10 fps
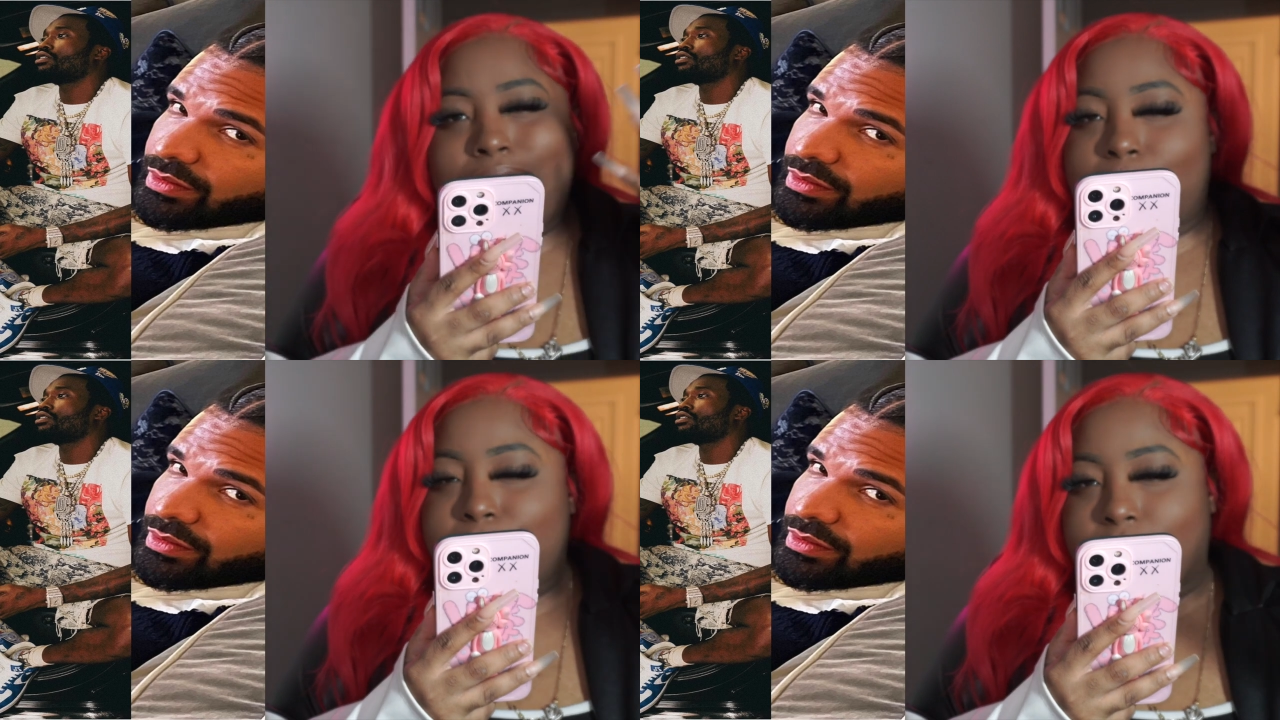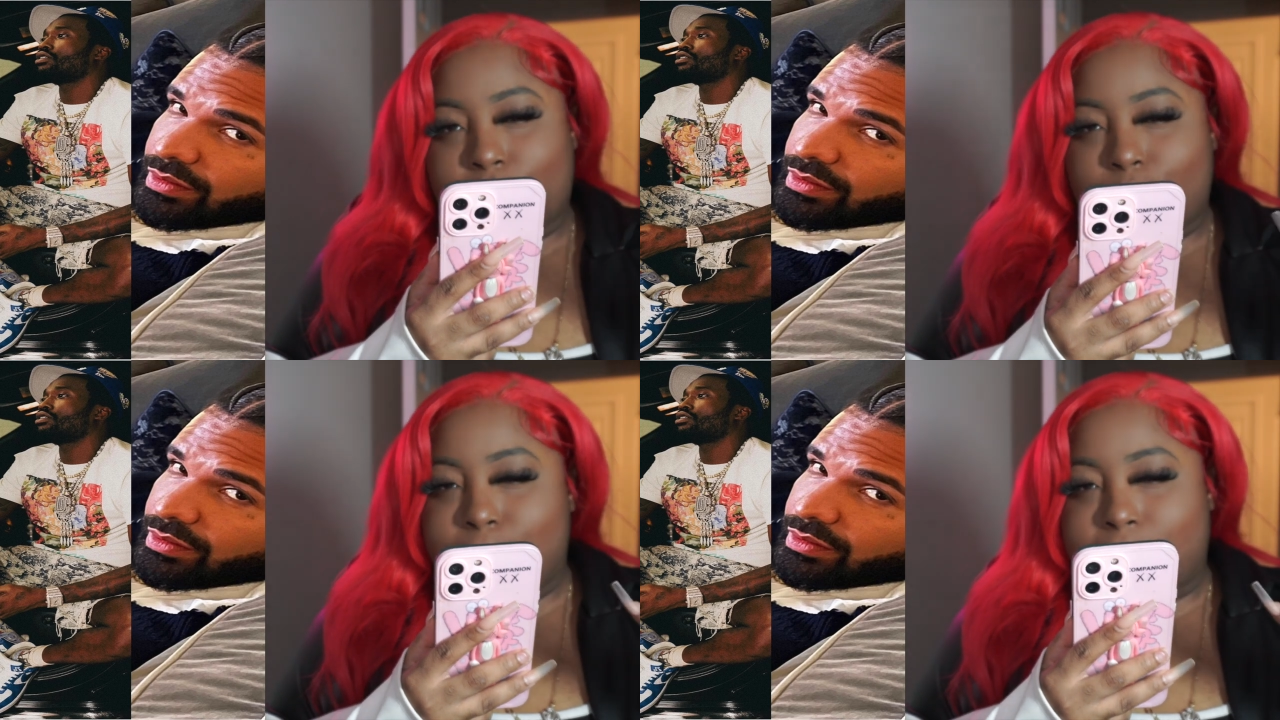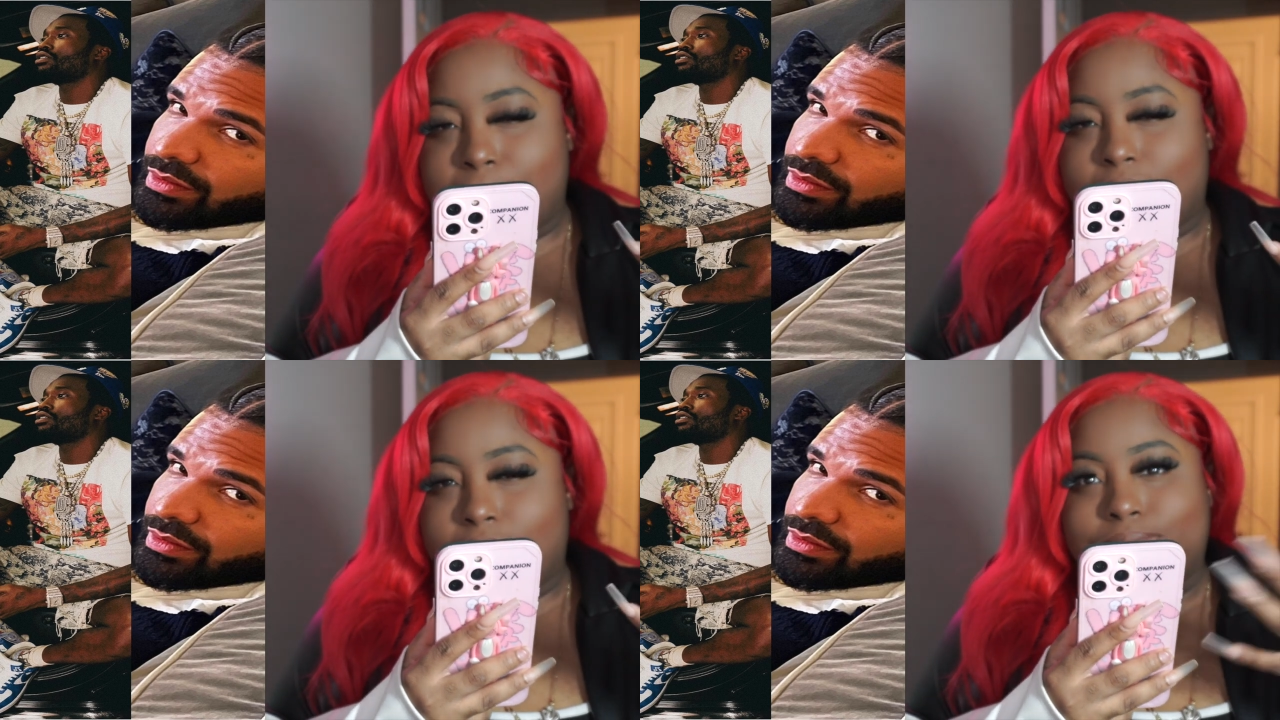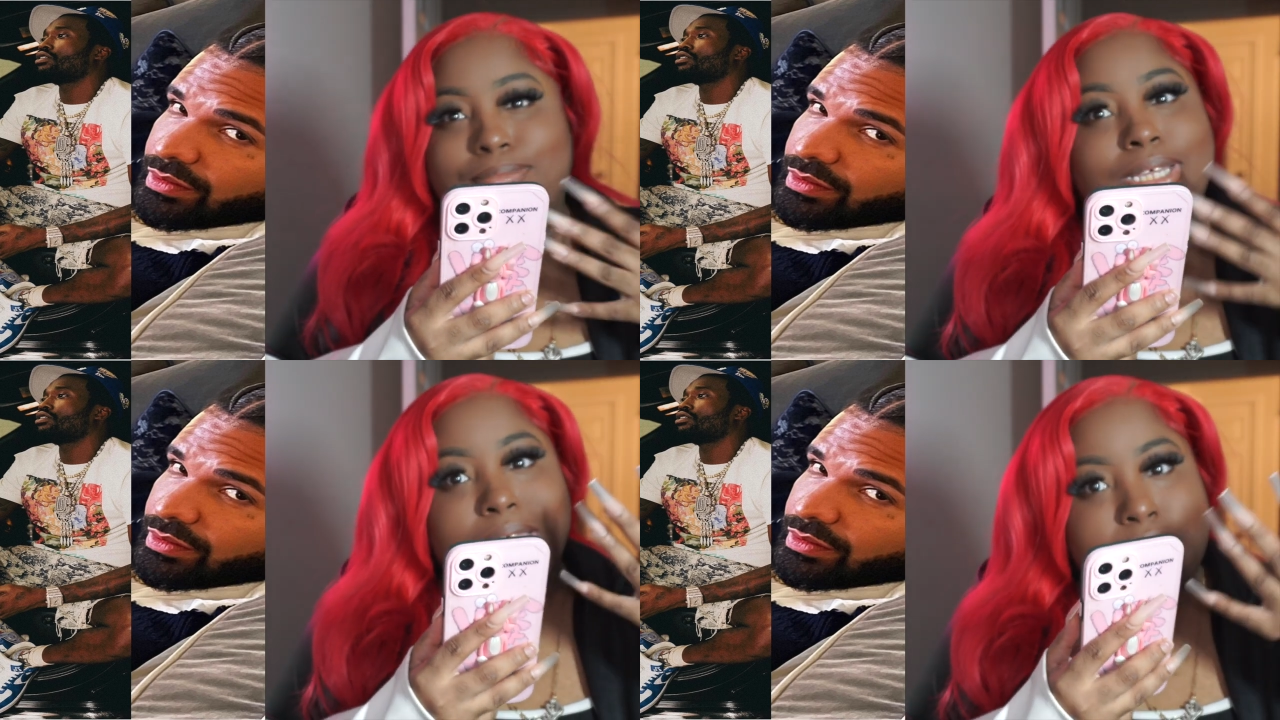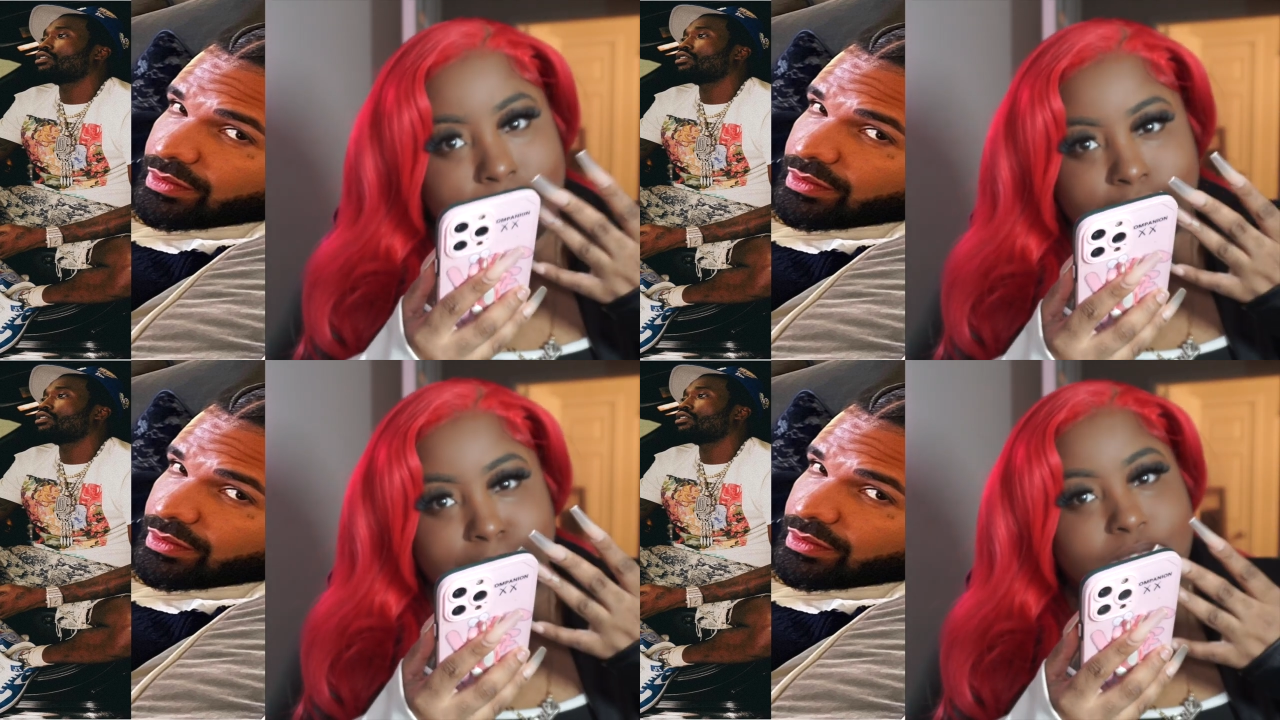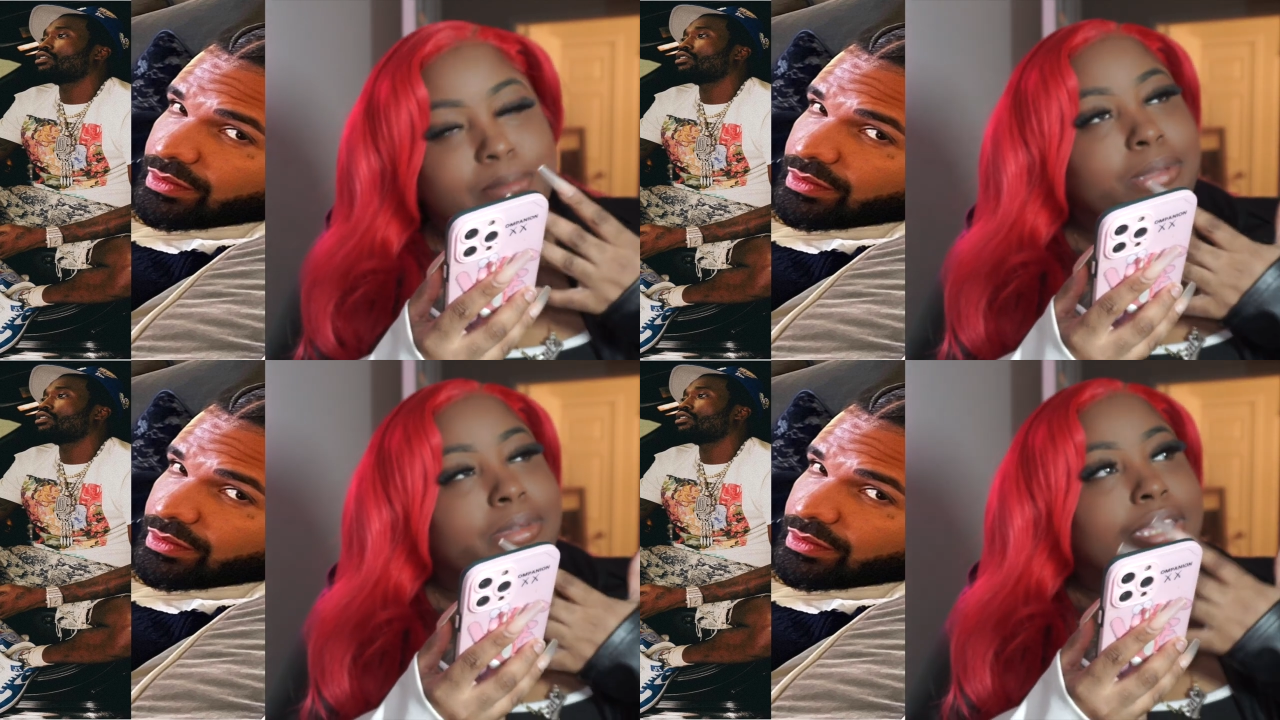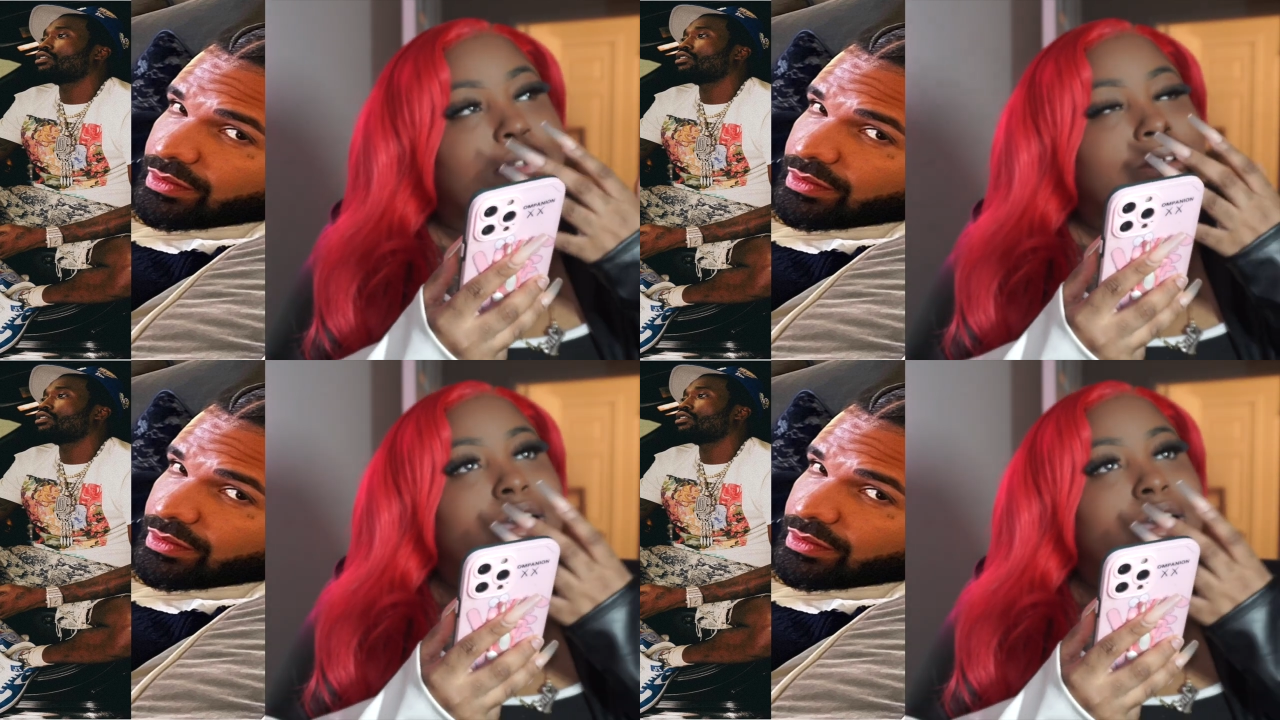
I'm gonna go with Meek Mill because I love me some Meek Mill.